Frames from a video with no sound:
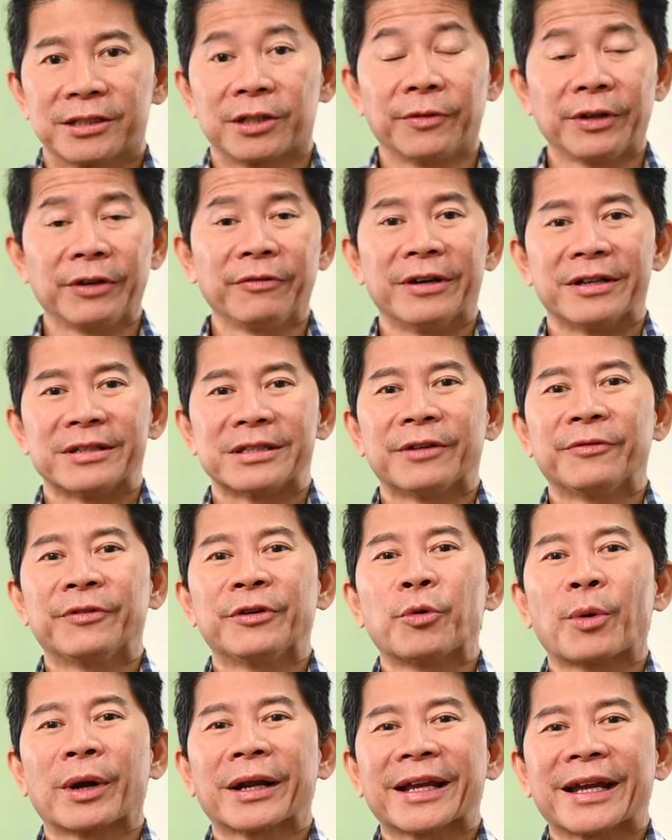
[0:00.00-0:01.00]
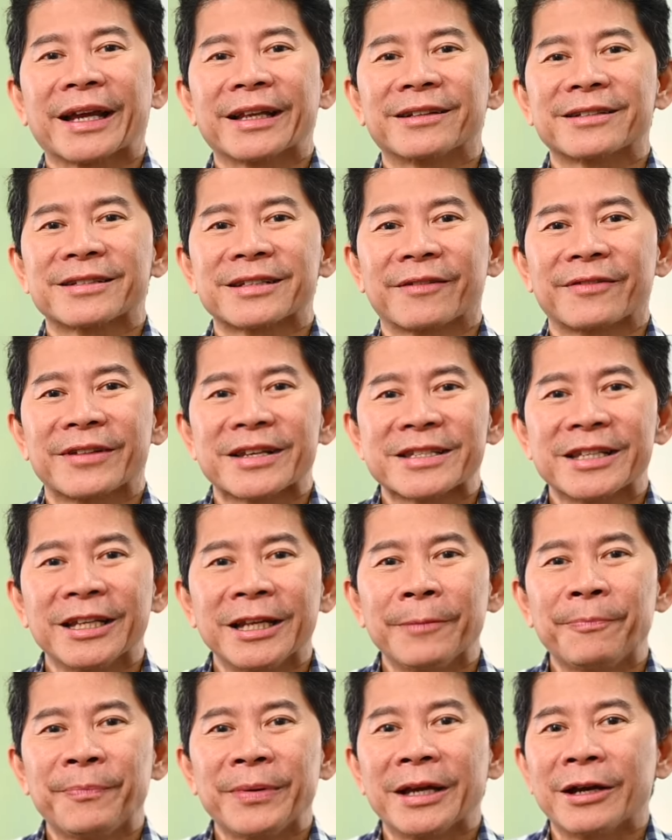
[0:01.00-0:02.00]
So viewers, if you want to get yourself the
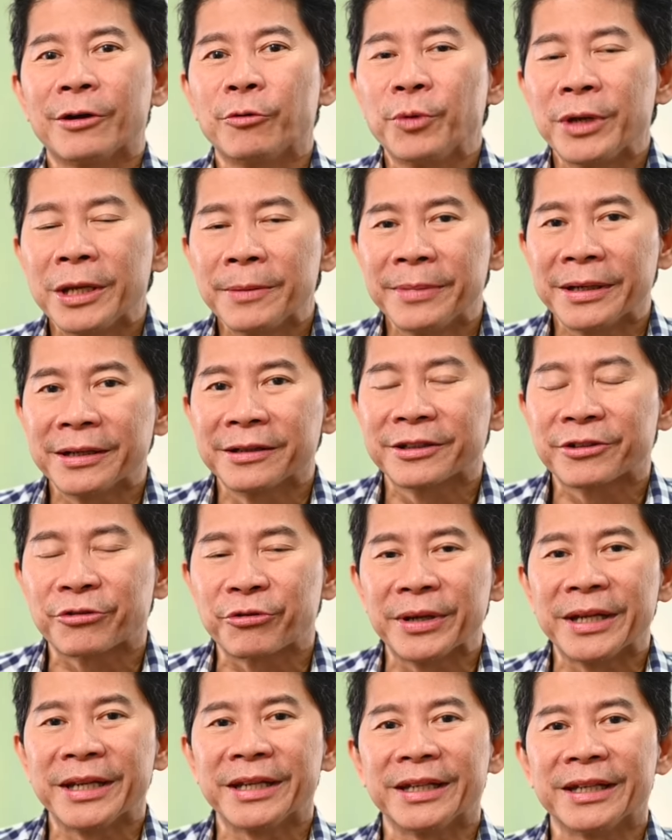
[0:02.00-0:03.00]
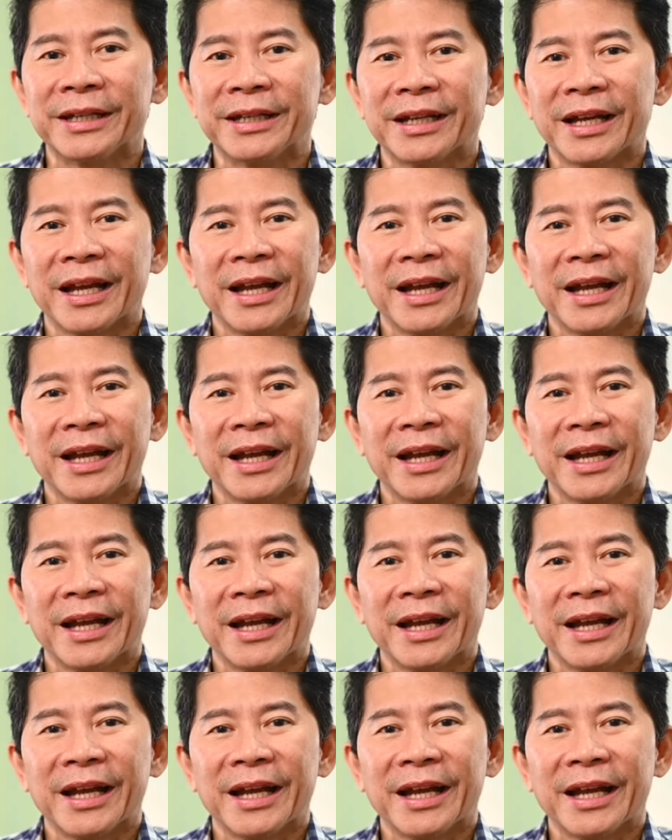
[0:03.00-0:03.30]
Cinepeer Weebil 3E,